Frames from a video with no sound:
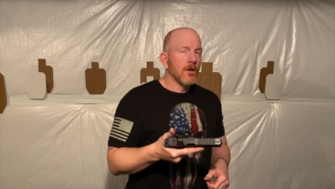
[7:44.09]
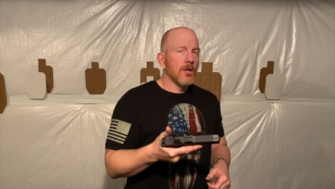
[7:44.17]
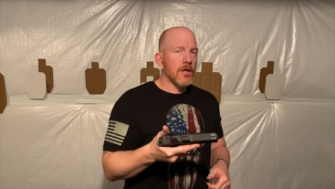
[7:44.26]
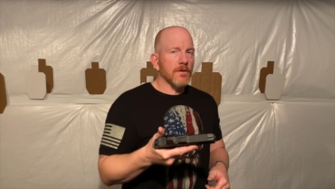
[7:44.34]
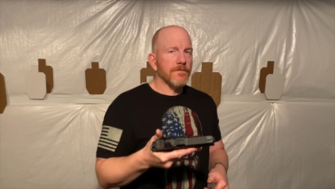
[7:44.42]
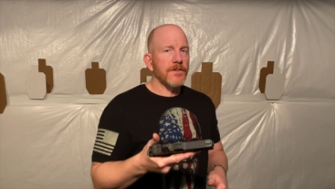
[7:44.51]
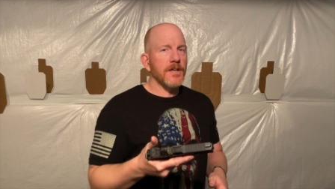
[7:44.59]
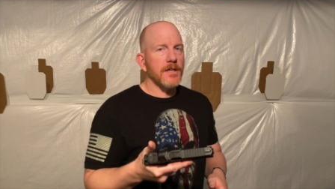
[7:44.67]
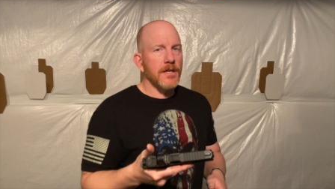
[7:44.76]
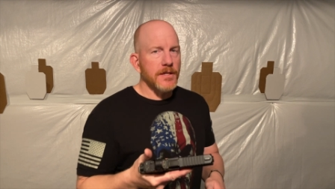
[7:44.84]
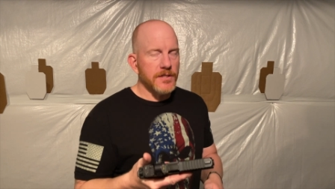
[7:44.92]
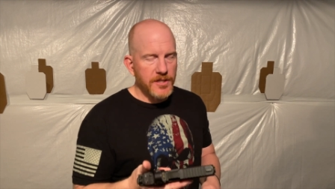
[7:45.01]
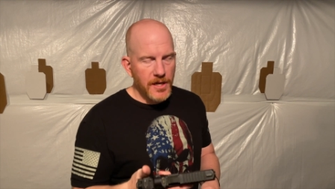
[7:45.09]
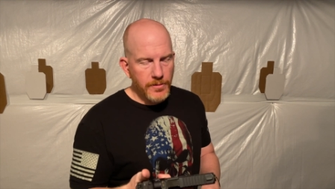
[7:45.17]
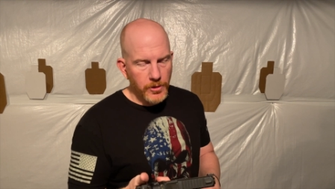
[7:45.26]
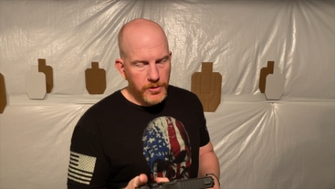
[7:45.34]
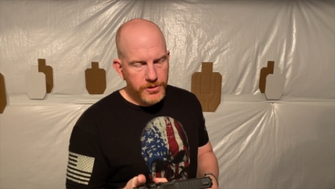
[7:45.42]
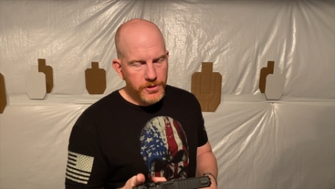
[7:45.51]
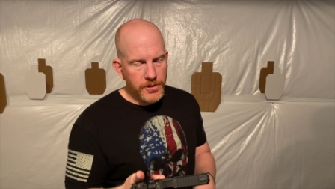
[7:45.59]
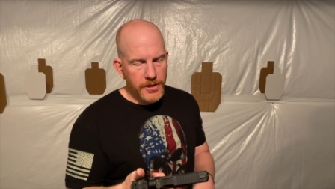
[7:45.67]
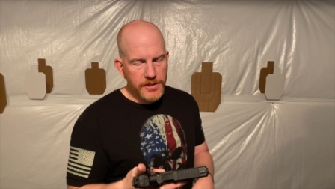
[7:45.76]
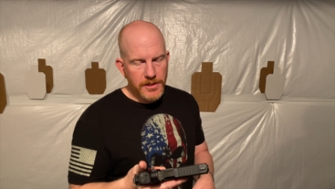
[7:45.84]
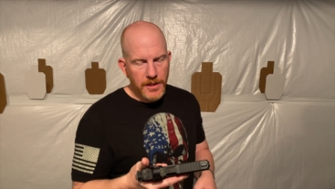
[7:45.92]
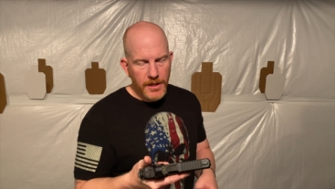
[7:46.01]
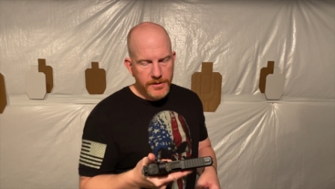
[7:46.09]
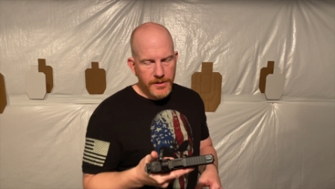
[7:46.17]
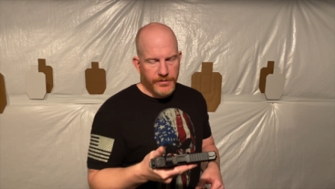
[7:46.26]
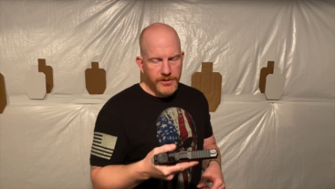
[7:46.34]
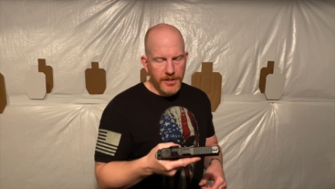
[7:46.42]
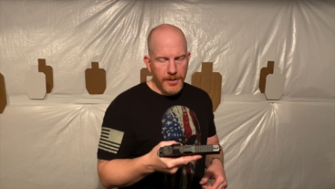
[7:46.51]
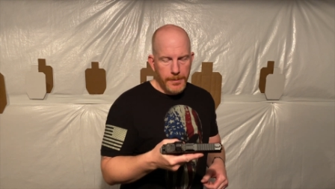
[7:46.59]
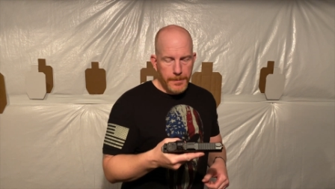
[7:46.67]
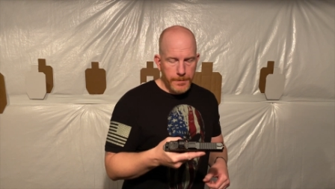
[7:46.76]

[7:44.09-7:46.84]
It'll fit in the same holster as a Glock 17.